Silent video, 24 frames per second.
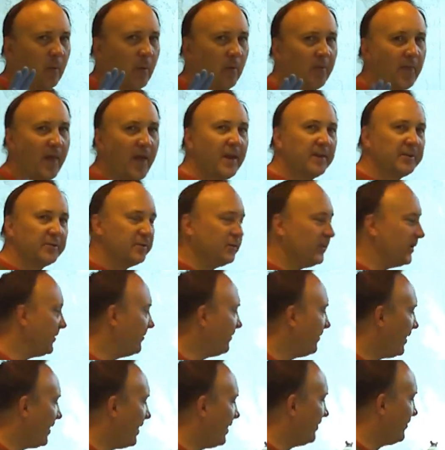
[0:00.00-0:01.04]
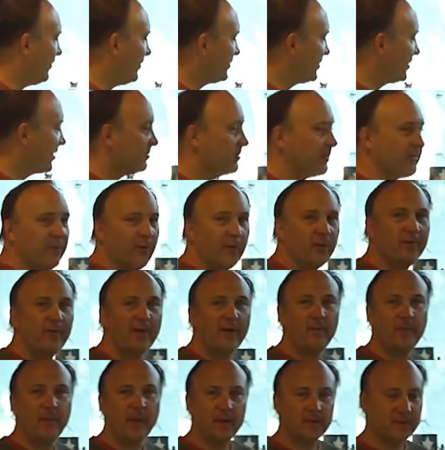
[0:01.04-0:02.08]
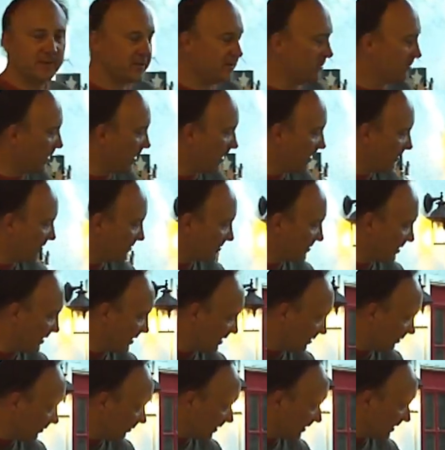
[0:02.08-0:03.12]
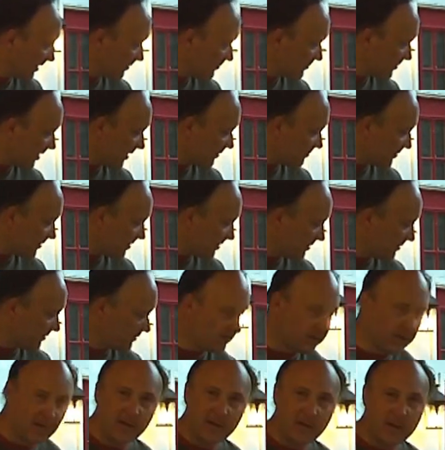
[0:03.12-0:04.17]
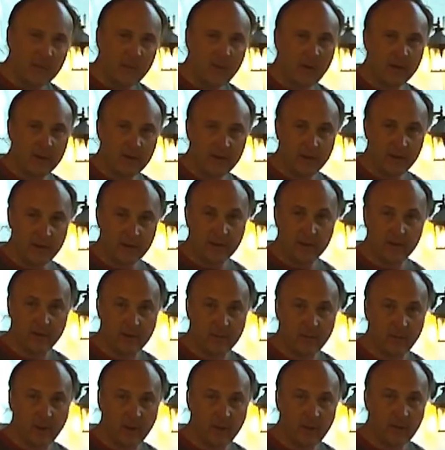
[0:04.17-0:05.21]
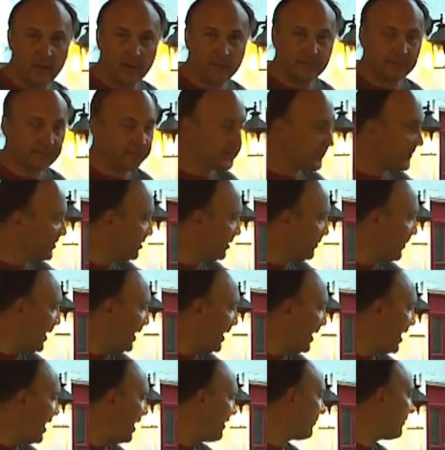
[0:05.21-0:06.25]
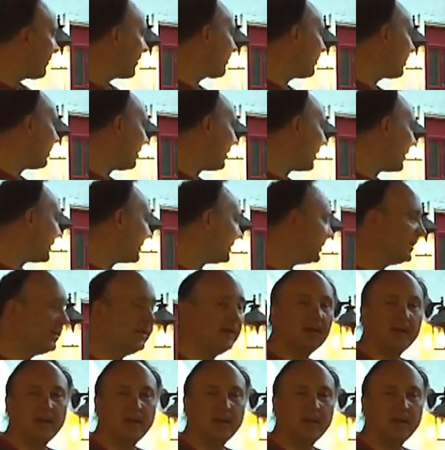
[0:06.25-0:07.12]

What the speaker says: With that 45 pounds of tomatoes, it only comes up to about here in our pot, so about half our pot.